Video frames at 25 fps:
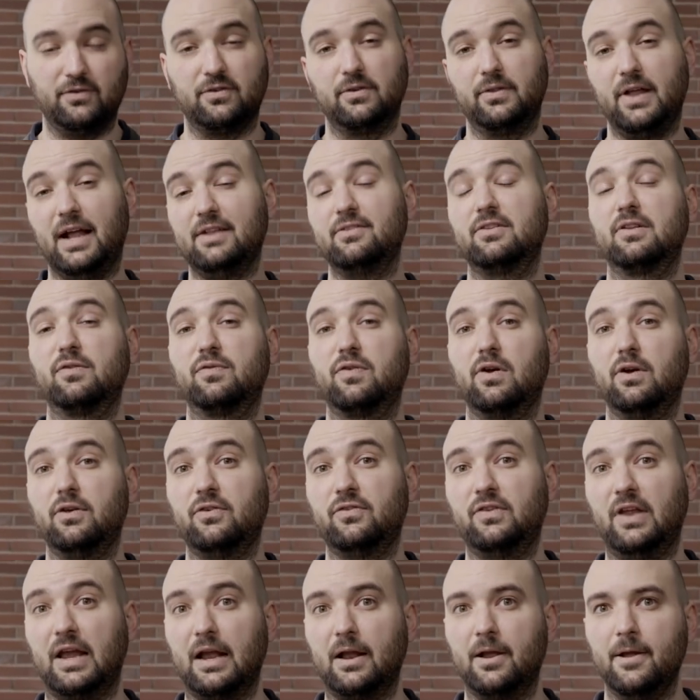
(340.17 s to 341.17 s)
So that's the
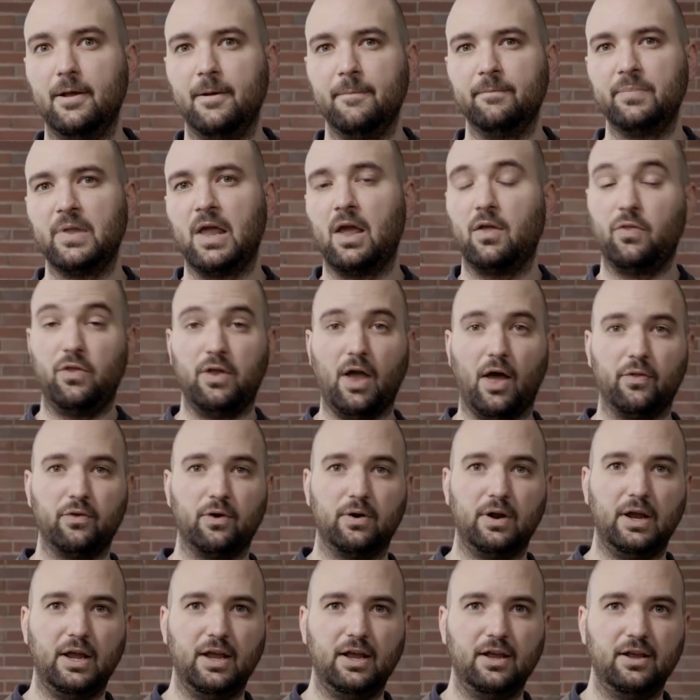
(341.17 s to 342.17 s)
first thing. The
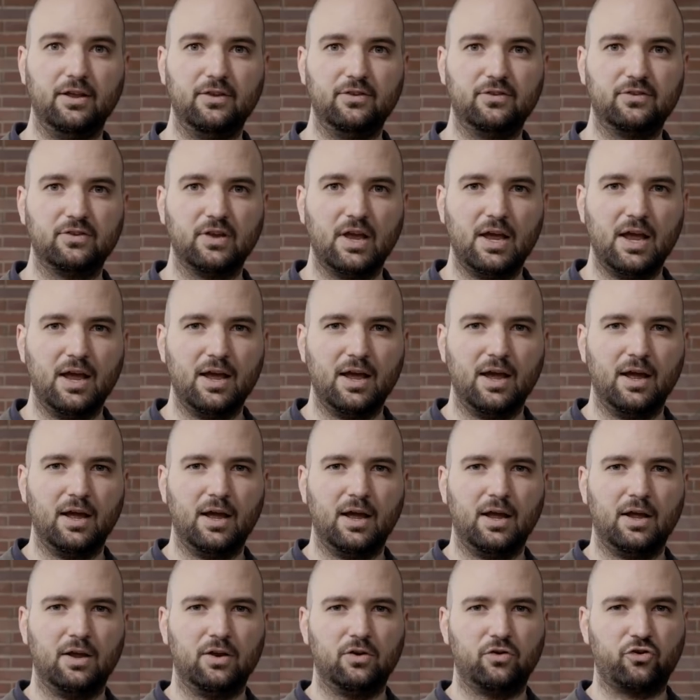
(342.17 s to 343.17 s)
other is
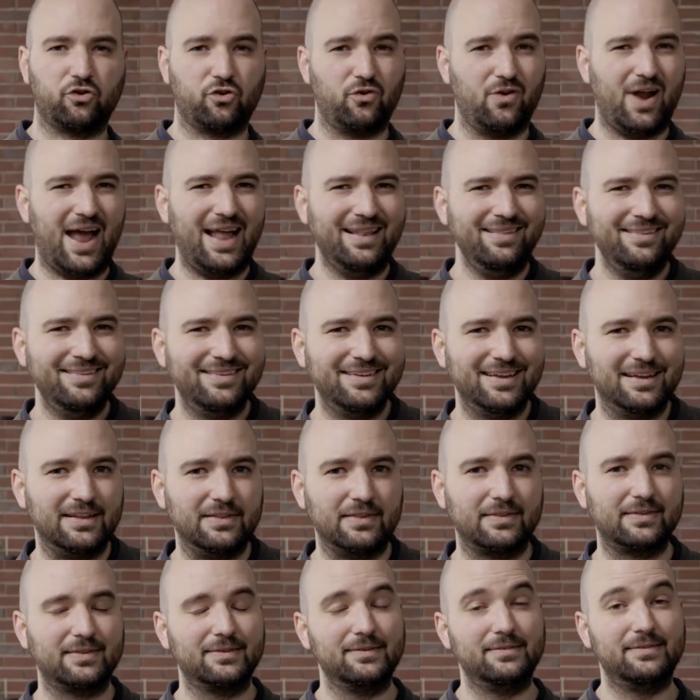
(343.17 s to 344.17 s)

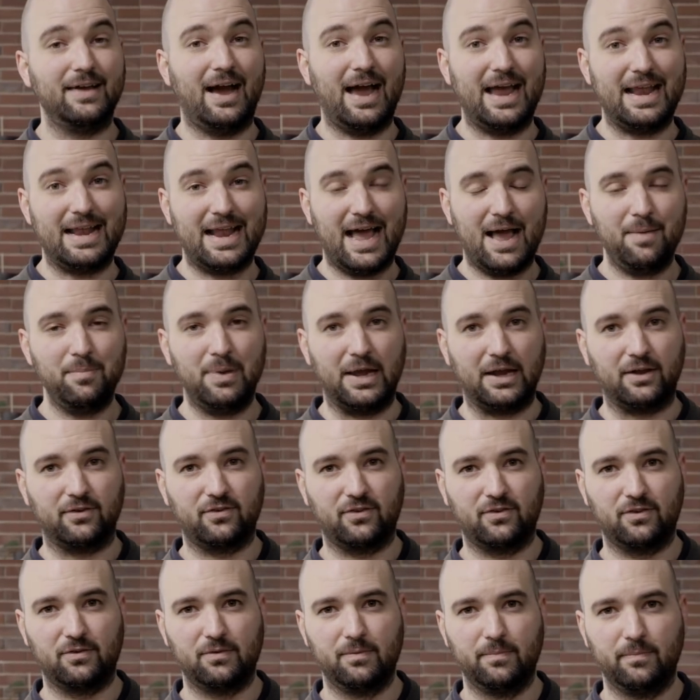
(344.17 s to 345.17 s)
transience
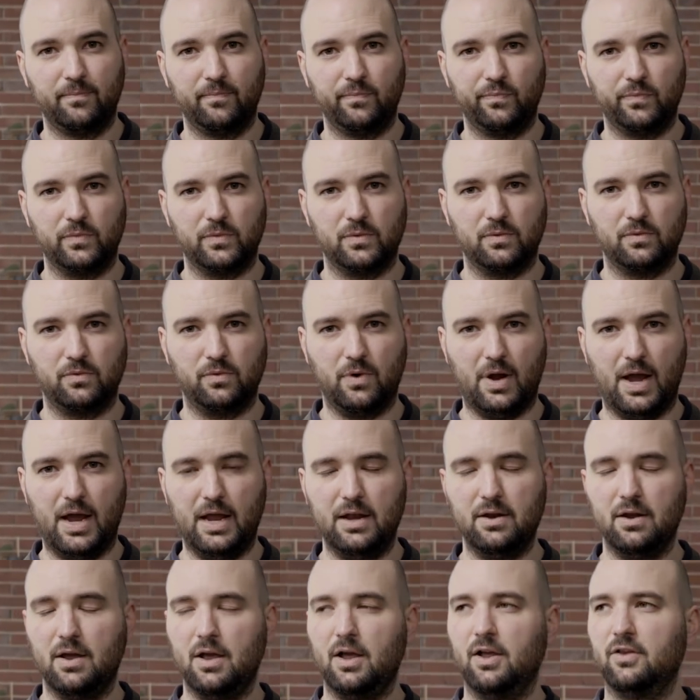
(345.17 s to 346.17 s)
dynamics,
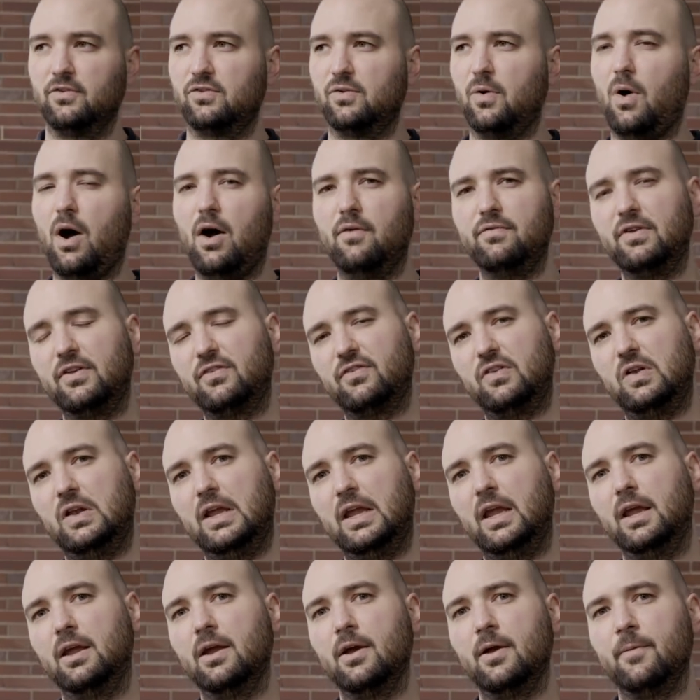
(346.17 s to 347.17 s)
right? So
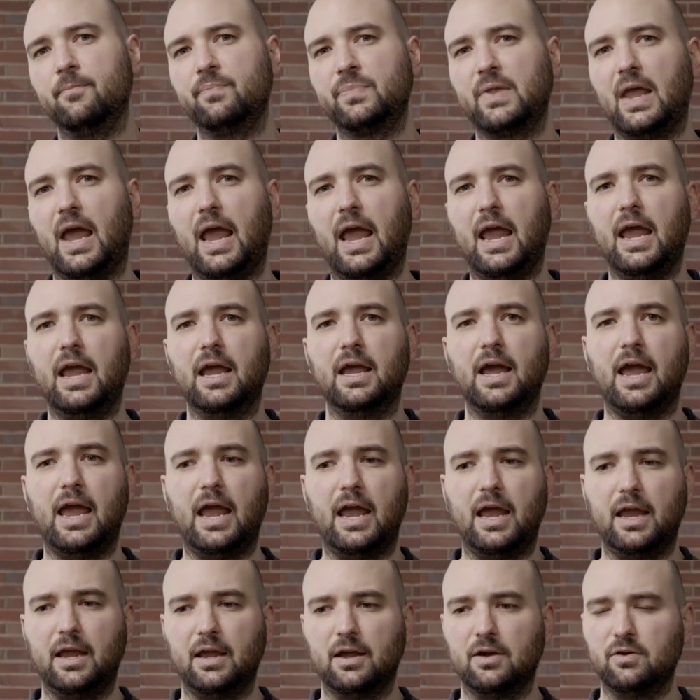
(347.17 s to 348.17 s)
obviously
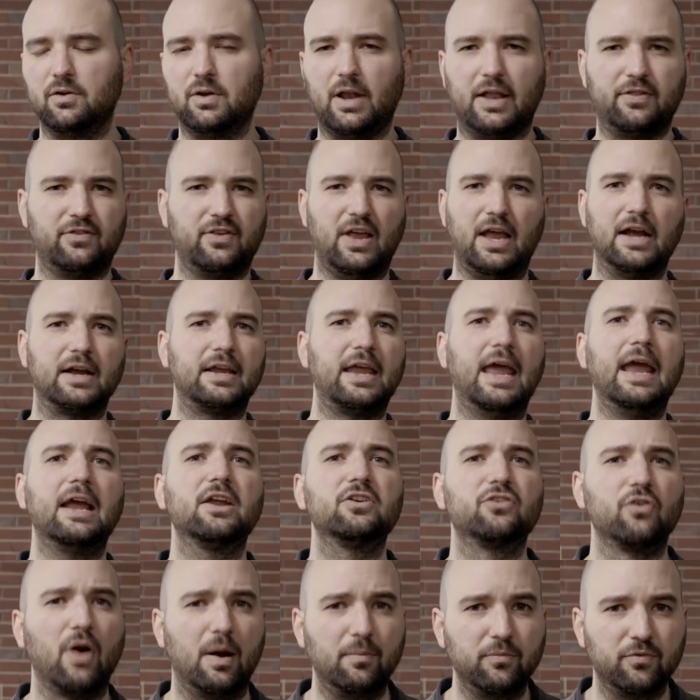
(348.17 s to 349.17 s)
let's say a
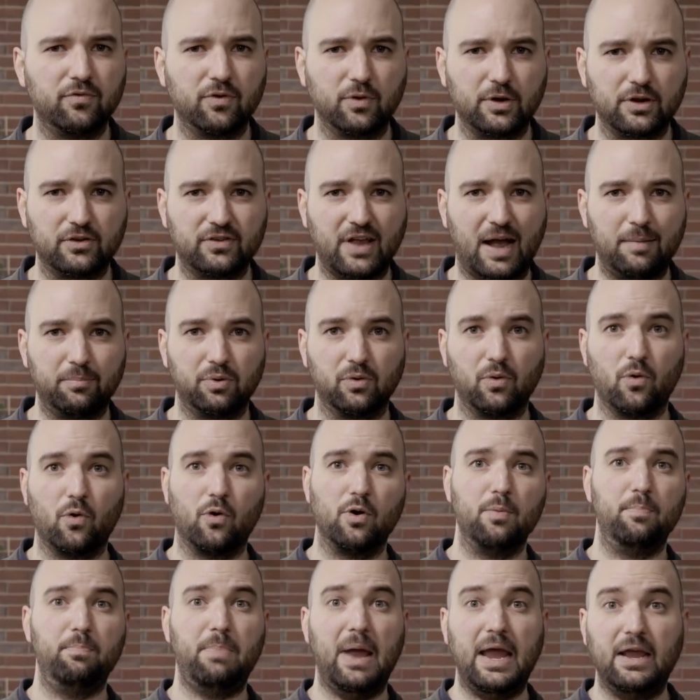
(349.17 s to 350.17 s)
kick drum, for example,
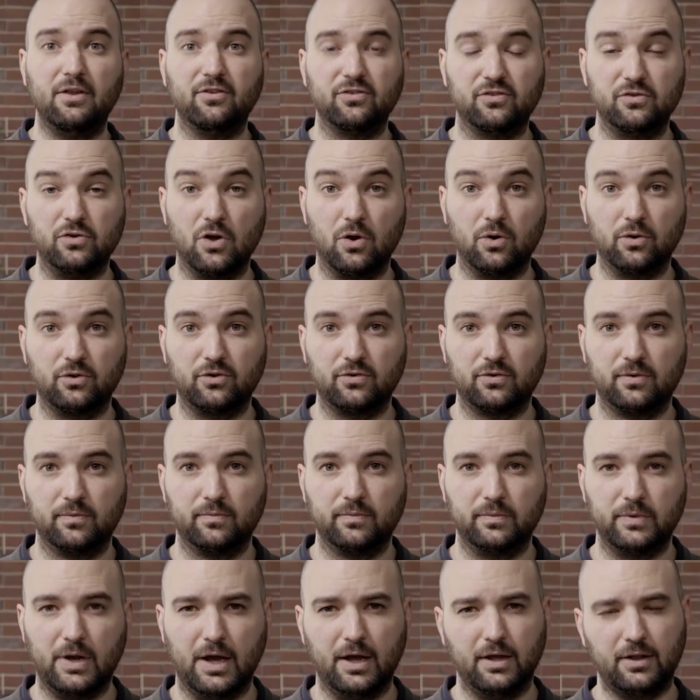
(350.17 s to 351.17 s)
or a bass note,
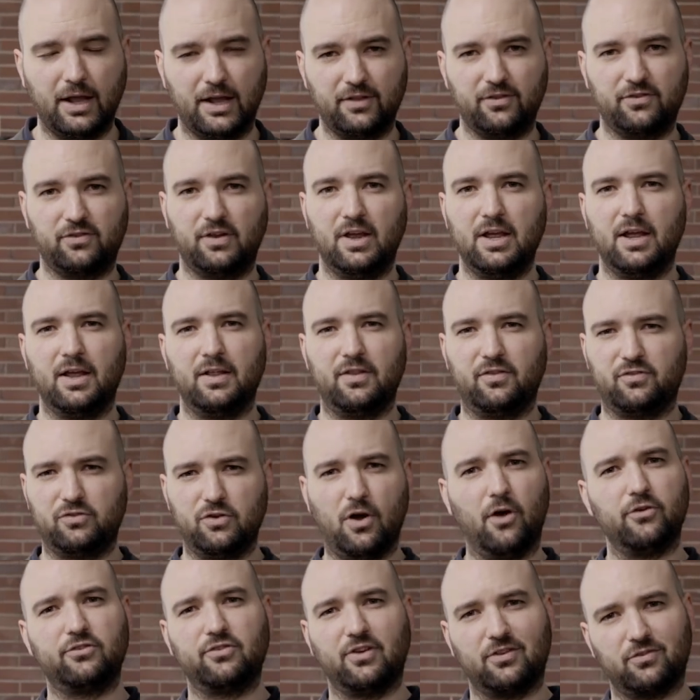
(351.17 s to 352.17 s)
yeah, it's
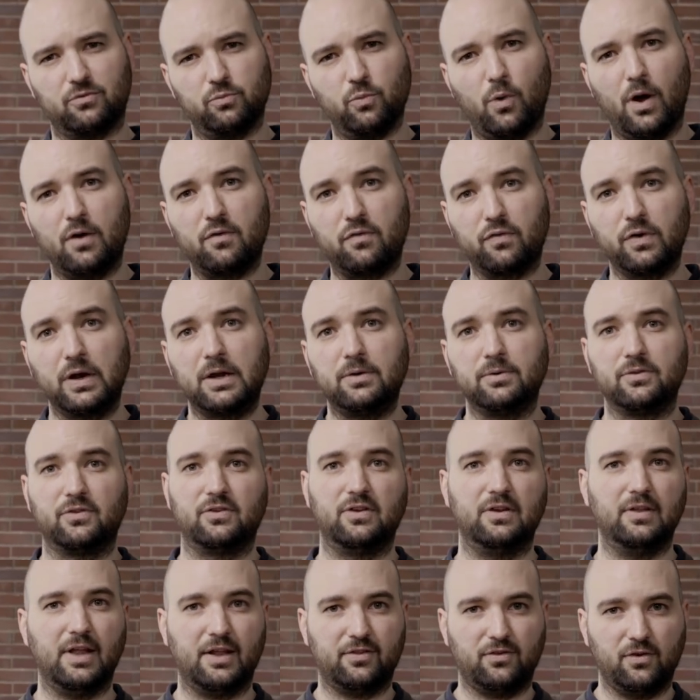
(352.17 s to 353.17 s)
not just one
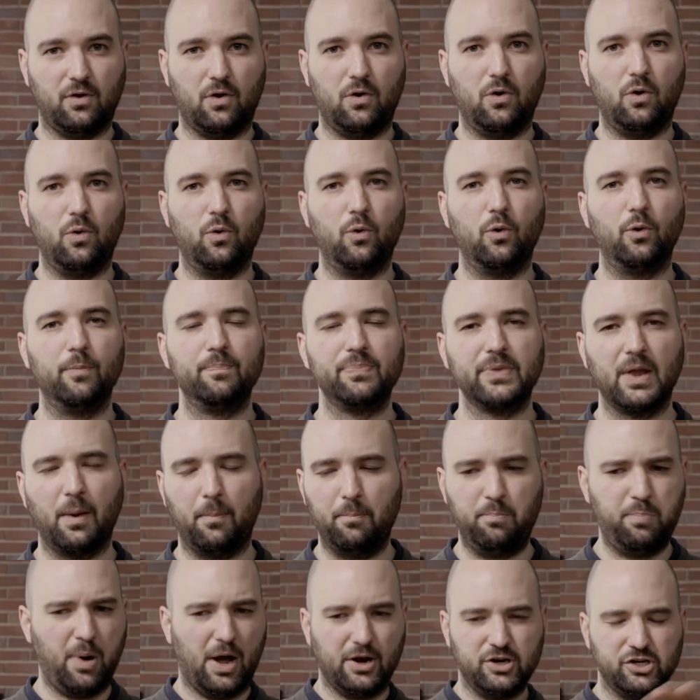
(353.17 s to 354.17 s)
frequency, that's a whole
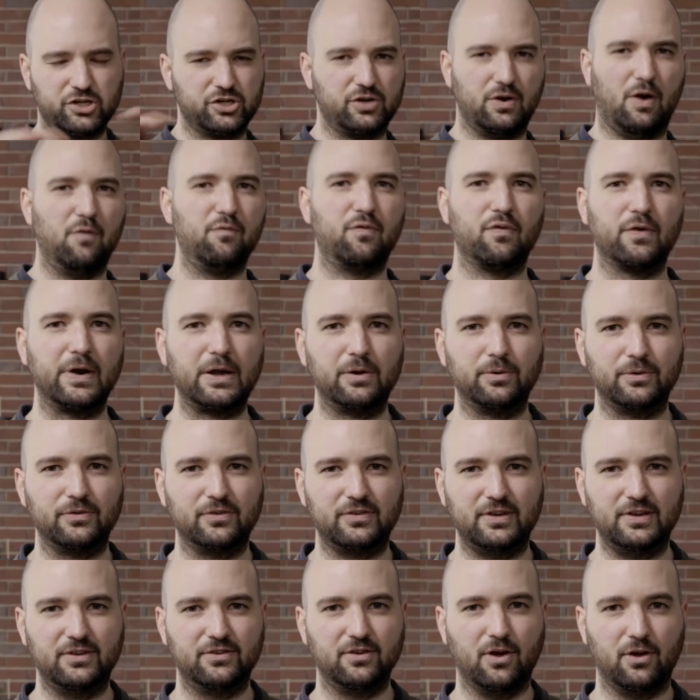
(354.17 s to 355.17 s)
bunch of
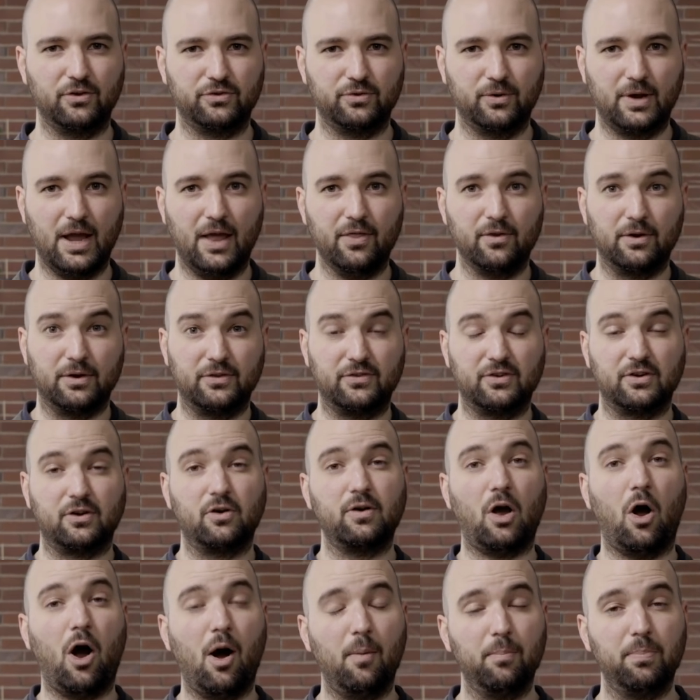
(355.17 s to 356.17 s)
frequencies altogether. It's a
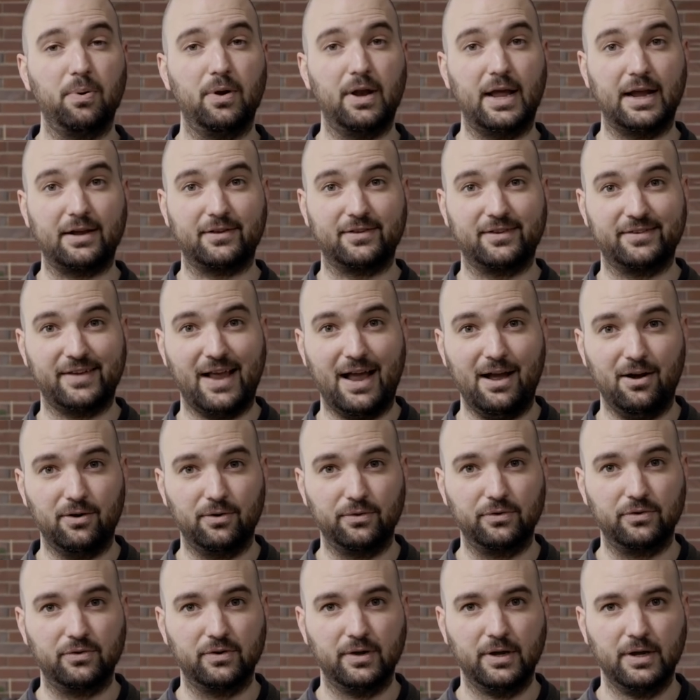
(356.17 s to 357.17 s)
complex
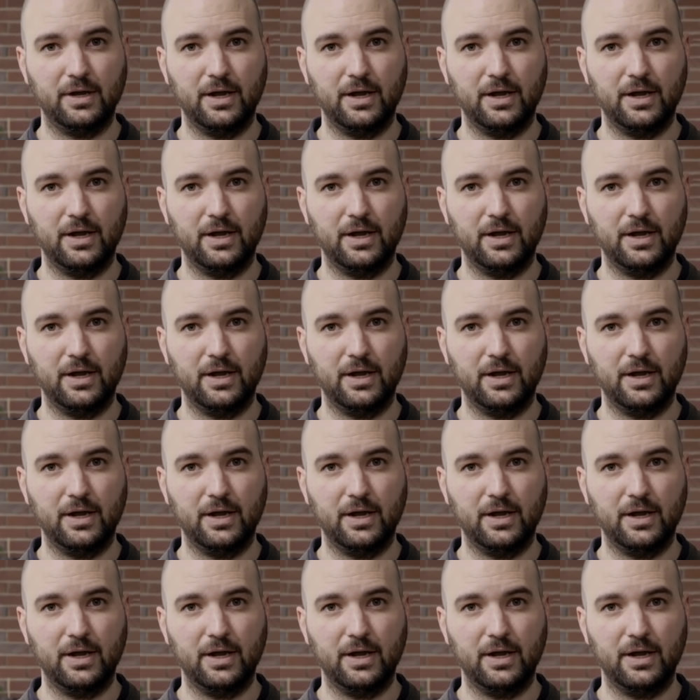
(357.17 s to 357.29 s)
sound.